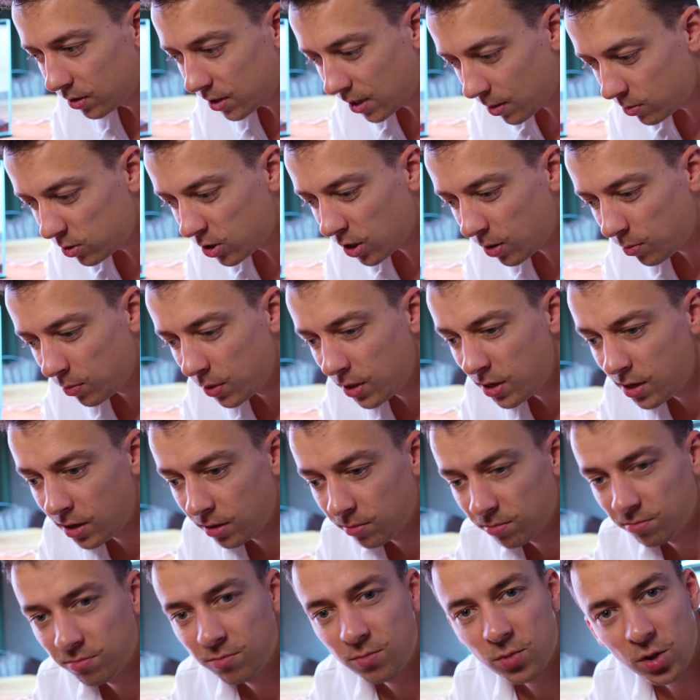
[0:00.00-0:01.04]
MJ
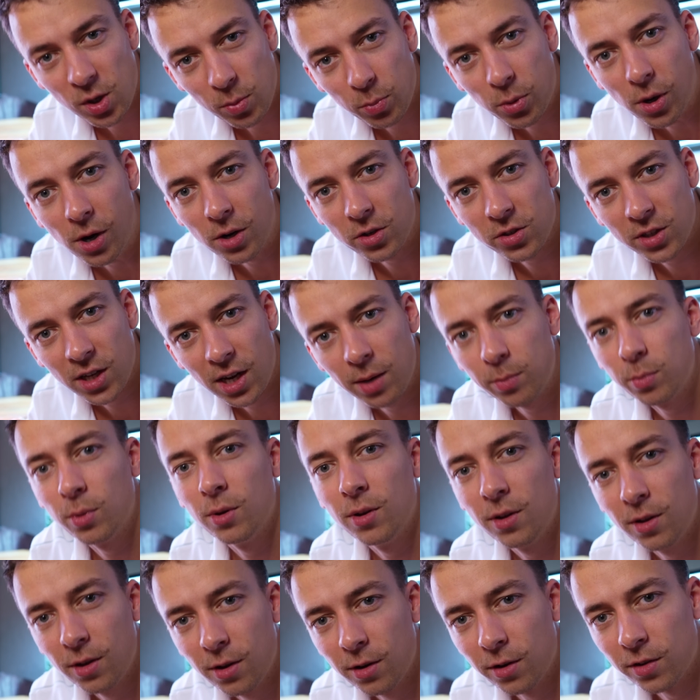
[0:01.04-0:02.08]
meaning simple hardscape,
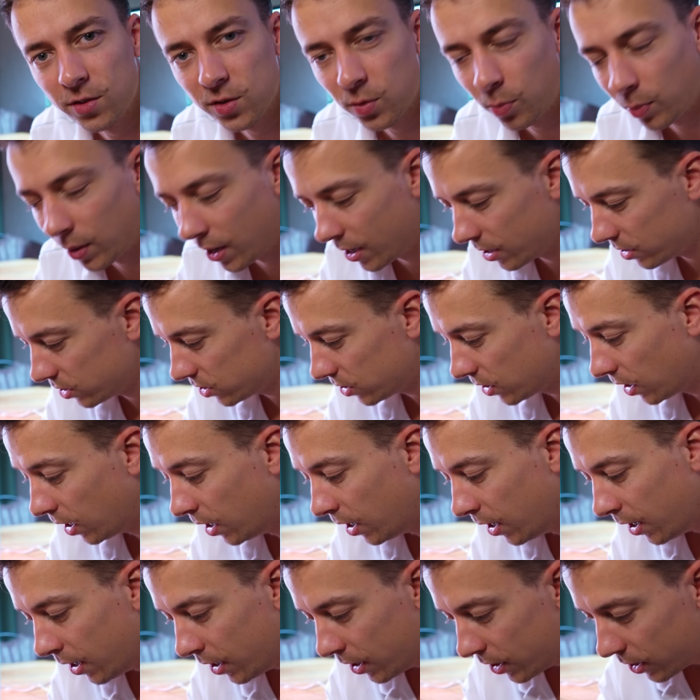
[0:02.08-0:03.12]
lots of plants.
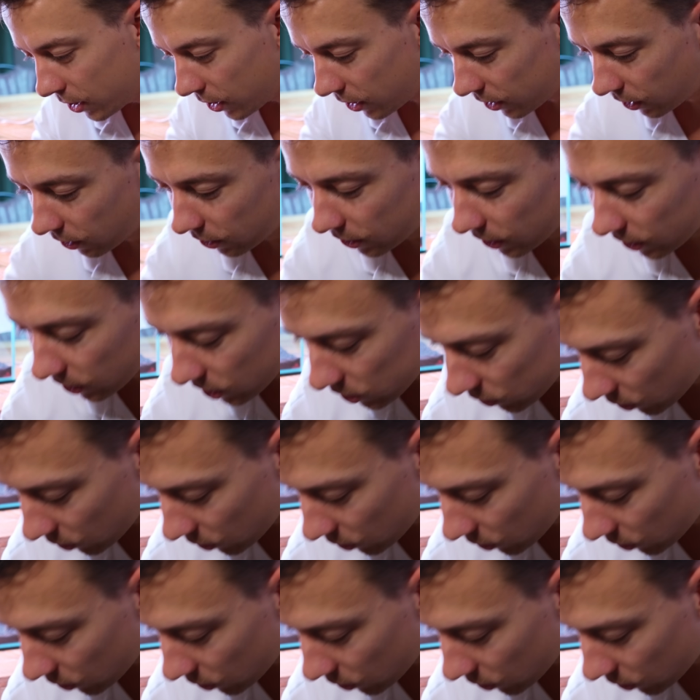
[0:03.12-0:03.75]
Another thing that's